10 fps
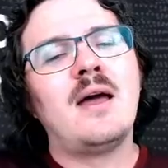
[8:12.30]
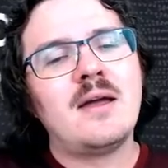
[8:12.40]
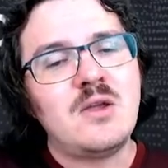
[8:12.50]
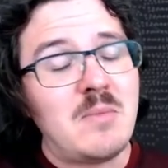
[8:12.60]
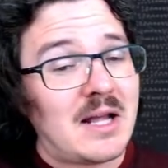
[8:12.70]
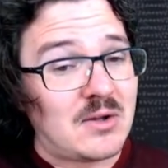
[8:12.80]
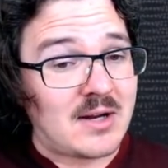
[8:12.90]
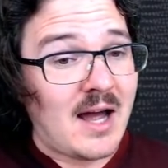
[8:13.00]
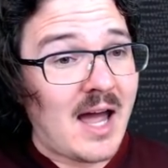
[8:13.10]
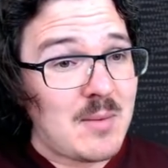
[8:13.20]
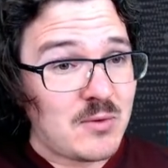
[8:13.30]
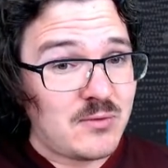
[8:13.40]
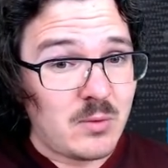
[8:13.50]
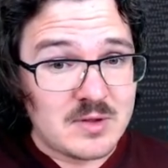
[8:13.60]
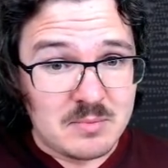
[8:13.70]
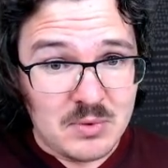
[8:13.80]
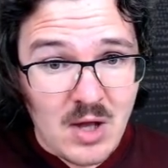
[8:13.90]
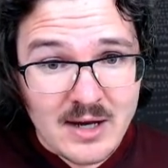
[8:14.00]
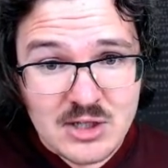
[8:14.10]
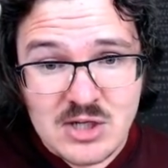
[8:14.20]
You might look at a high performance
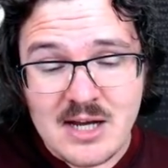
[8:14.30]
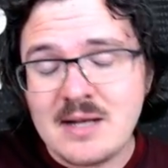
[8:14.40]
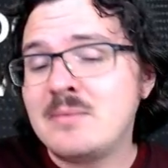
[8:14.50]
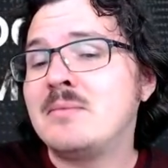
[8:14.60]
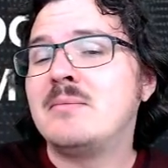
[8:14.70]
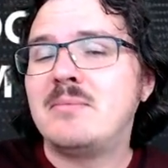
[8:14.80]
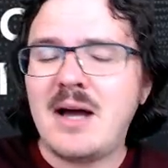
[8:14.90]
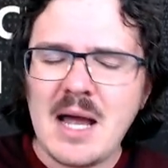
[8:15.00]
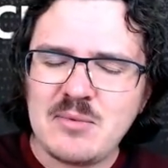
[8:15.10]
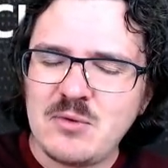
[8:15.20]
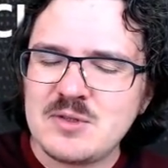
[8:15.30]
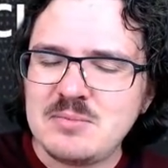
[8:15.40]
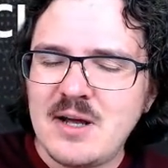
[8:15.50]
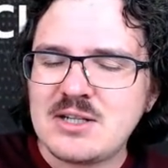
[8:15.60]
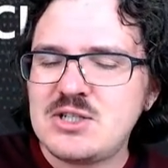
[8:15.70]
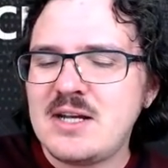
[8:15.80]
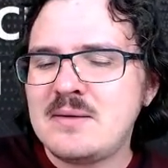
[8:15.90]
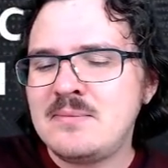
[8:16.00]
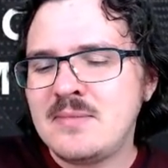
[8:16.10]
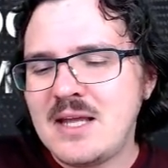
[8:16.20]
blockchain. A high performance
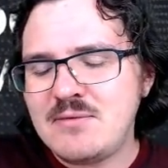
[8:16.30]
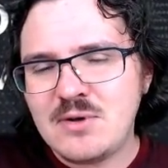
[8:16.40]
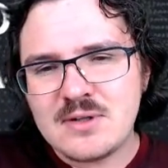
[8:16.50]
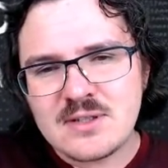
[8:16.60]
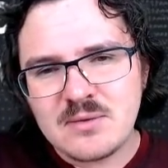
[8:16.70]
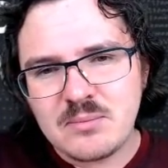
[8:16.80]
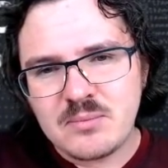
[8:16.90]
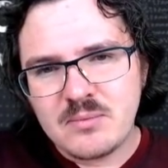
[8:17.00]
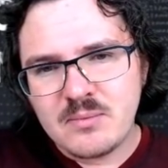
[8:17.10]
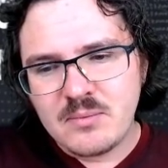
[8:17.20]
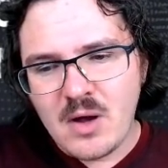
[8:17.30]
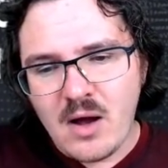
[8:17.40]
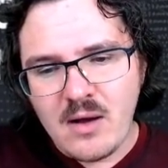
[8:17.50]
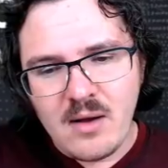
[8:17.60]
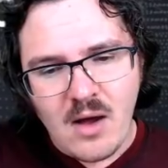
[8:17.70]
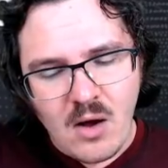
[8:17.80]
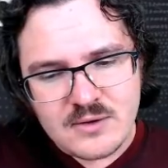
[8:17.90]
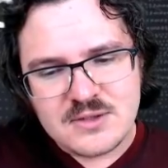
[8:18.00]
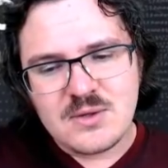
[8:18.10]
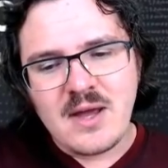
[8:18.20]
blockchain, even though it's
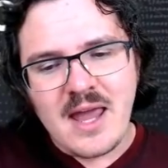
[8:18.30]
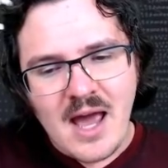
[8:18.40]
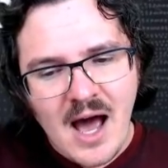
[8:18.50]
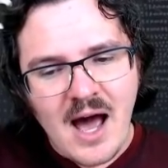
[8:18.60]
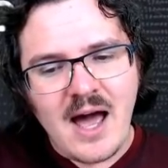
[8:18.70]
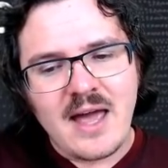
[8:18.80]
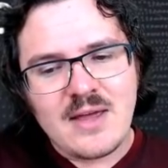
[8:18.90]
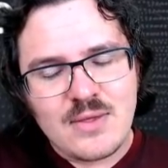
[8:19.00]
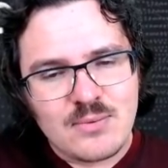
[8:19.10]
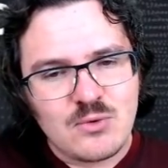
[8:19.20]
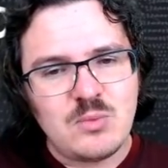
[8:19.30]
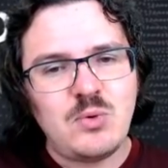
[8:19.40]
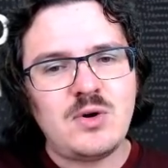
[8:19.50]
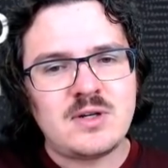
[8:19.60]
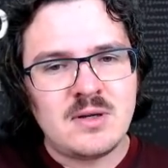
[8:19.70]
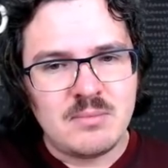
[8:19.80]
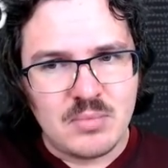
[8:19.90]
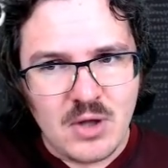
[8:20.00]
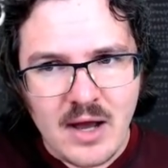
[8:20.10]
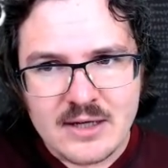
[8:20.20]
also a high throughput
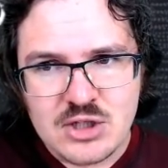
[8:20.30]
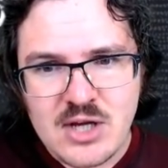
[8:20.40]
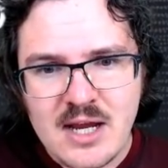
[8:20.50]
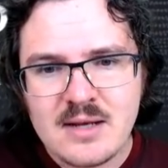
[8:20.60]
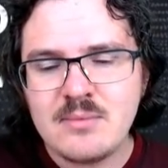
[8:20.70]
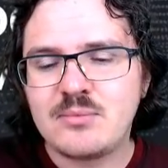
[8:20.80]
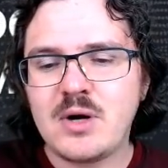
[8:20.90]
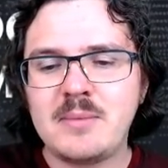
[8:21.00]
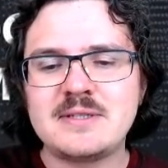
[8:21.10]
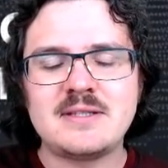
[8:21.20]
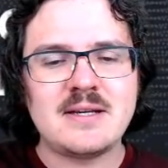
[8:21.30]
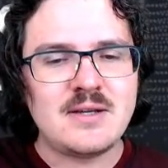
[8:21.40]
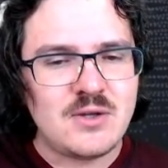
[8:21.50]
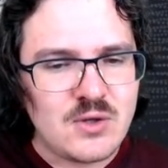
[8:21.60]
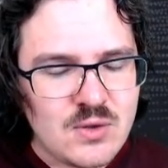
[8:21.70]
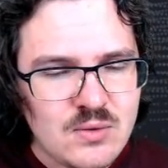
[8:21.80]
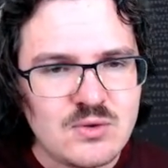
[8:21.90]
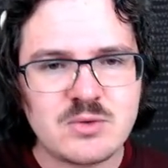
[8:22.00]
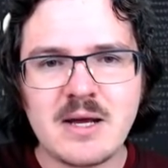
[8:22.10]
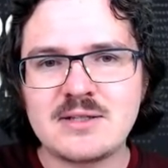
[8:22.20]
blockchain promising
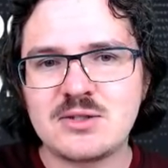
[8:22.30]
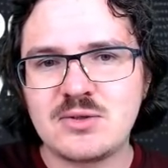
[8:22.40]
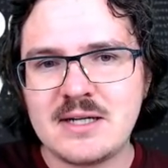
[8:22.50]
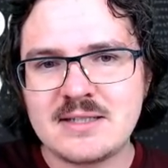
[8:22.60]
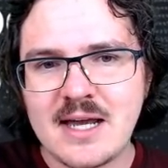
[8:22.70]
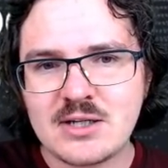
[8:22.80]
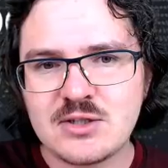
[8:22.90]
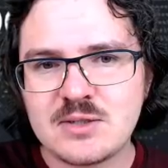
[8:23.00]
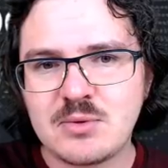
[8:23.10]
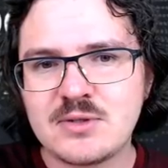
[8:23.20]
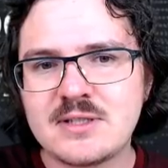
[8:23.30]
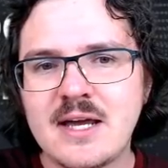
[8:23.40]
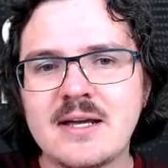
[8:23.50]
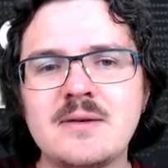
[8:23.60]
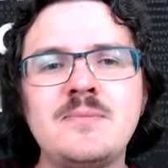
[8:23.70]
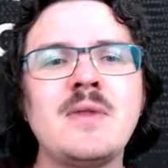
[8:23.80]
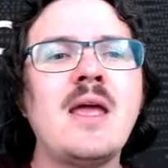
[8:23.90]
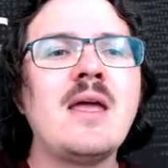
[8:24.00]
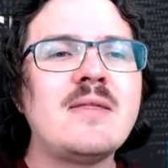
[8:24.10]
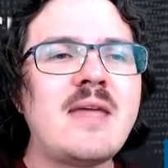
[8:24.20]
huge amounts of transactions per second,
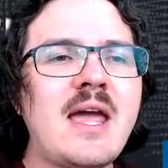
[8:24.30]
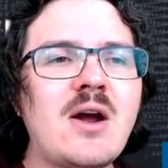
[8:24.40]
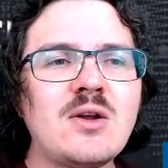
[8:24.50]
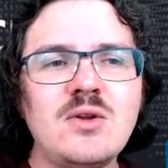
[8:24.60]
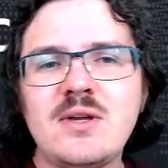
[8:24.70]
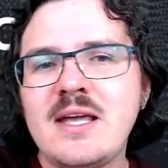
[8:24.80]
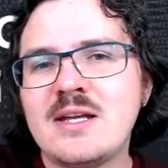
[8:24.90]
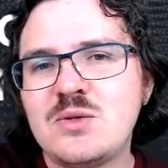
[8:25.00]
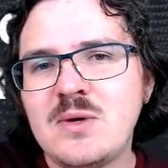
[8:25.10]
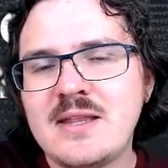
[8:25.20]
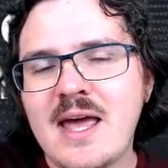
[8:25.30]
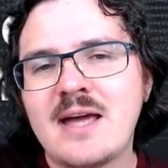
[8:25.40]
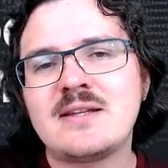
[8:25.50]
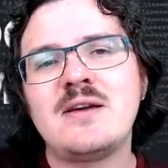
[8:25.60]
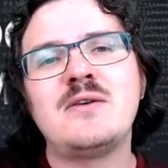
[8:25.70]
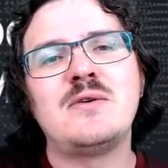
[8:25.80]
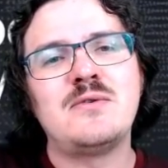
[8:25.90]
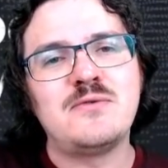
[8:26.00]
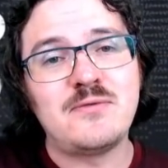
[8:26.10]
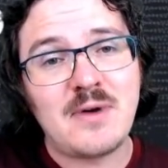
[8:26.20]
they are looking at doing that
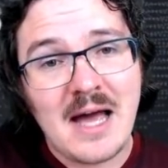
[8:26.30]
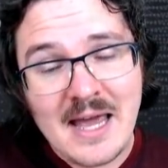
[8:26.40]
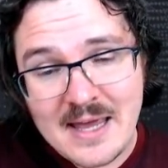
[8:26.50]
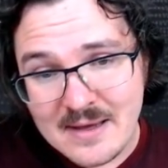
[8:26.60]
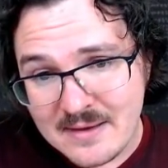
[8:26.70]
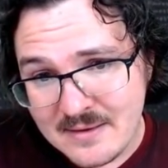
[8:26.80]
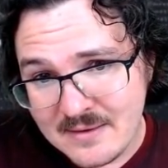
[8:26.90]
via